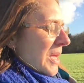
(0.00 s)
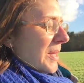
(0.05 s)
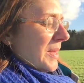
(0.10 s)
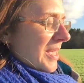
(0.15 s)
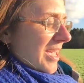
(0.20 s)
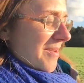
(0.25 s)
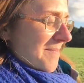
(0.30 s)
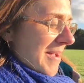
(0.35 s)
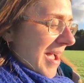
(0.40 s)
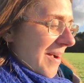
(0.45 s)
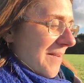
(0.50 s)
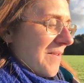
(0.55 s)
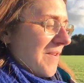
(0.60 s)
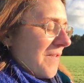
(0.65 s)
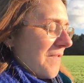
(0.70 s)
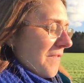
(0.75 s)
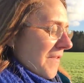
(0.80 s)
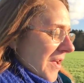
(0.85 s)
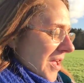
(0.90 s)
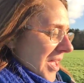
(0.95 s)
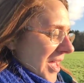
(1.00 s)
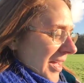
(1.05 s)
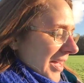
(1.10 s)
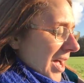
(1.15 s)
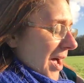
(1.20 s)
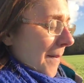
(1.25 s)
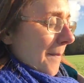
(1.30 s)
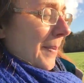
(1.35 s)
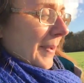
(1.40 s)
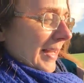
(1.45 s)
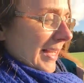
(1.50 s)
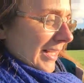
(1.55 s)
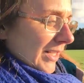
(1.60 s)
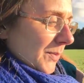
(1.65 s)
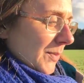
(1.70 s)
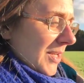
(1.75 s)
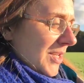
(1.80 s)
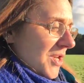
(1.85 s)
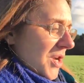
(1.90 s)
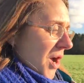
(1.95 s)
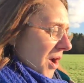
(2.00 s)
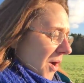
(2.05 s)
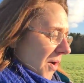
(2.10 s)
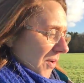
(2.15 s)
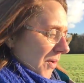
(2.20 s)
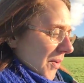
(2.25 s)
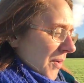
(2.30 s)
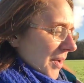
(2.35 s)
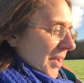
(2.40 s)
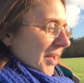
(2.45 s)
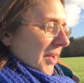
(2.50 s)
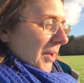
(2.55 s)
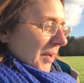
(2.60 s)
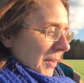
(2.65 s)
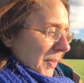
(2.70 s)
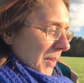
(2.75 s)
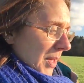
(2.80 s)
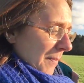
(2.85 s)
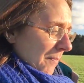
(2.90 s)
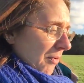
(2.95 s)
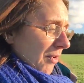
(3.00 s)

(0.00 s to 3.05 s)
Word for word: the amount of companies we know that